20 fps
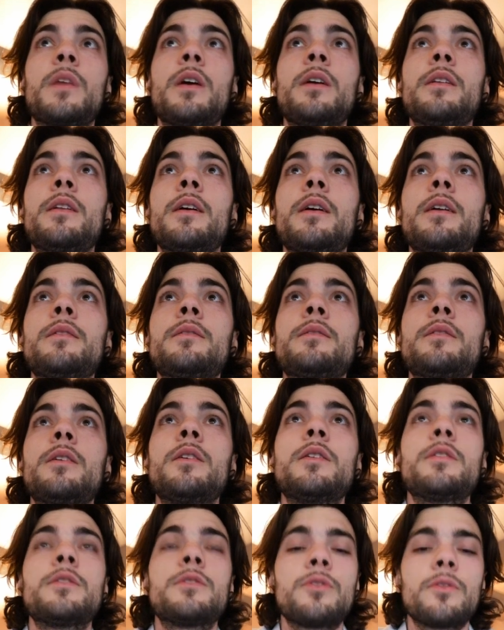And then,
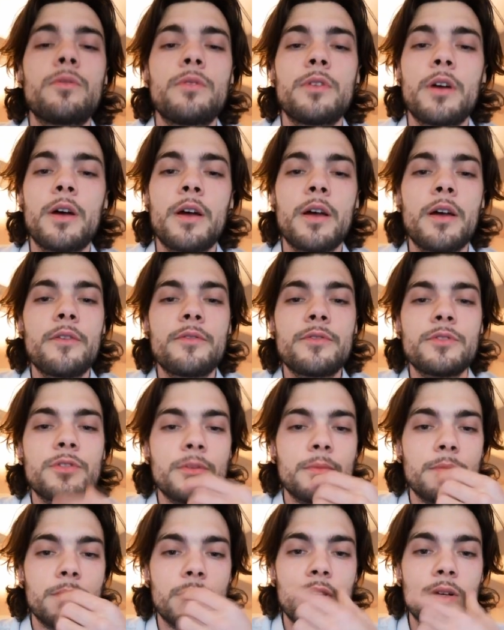sorry, I have
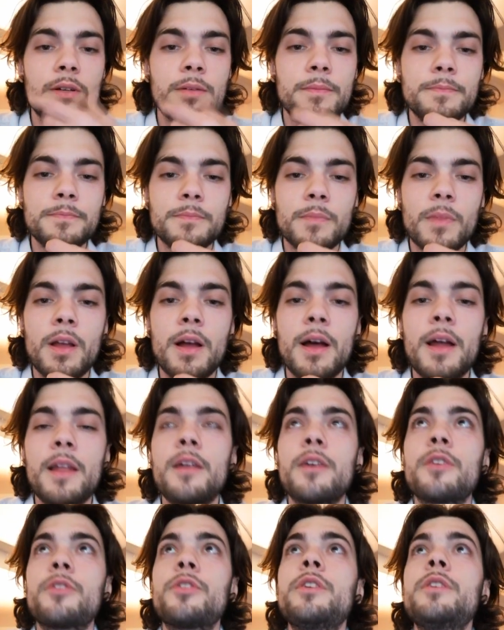some I
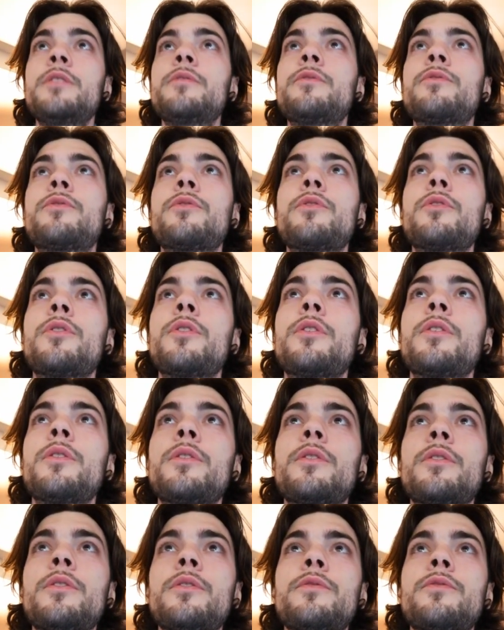like beef
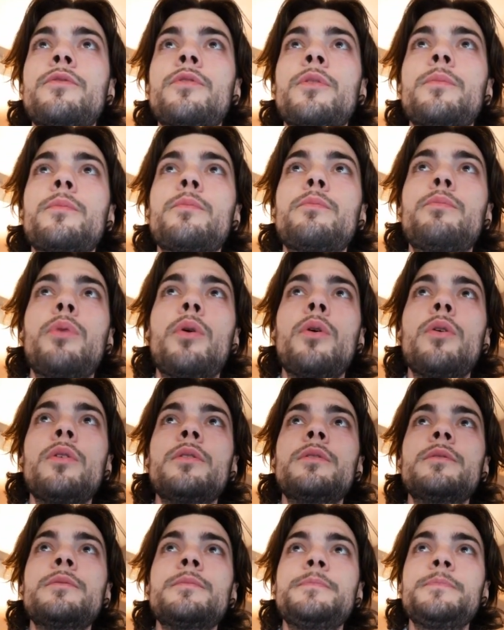from
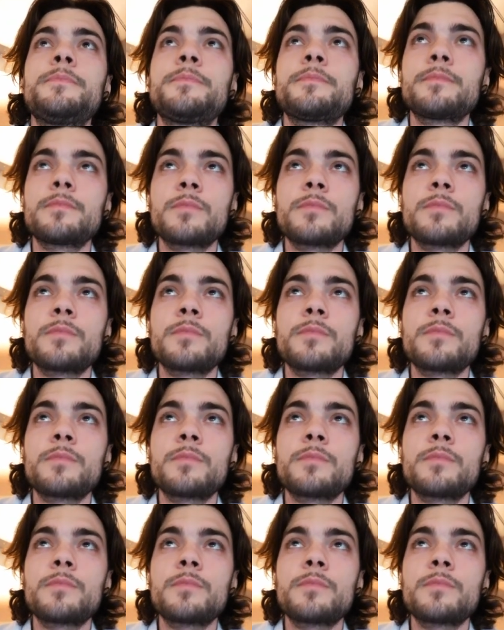Poland,